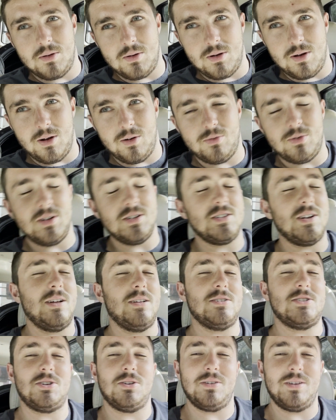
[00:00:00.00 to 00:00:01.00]
a reason
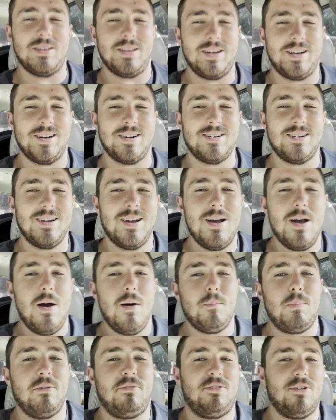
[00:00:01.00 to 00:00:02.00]
I'll show you later.
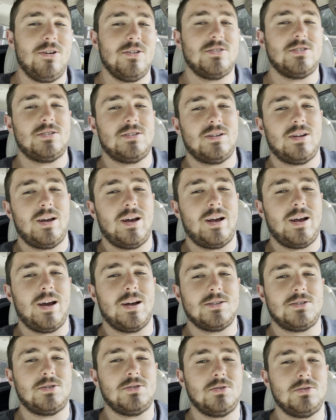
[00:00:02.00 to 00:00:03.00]
But first, I
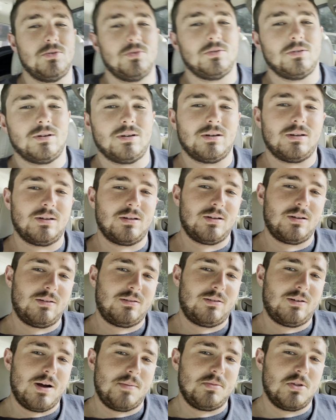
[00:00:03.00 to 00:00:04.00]
got to
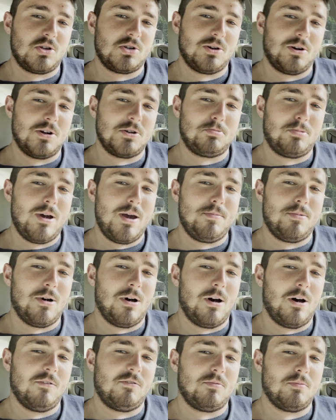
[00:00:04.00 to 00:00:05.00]
grab the charge pipe
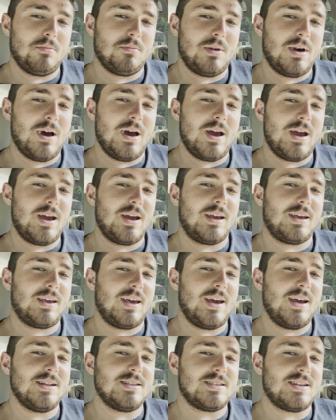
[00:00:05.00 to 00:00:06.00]
off my
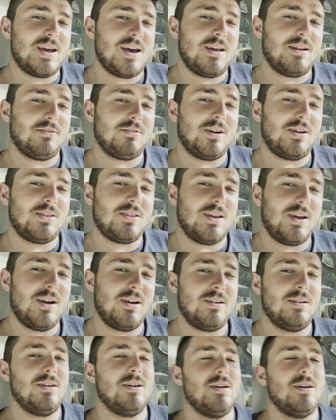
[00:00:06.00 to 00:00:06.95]
K10 right there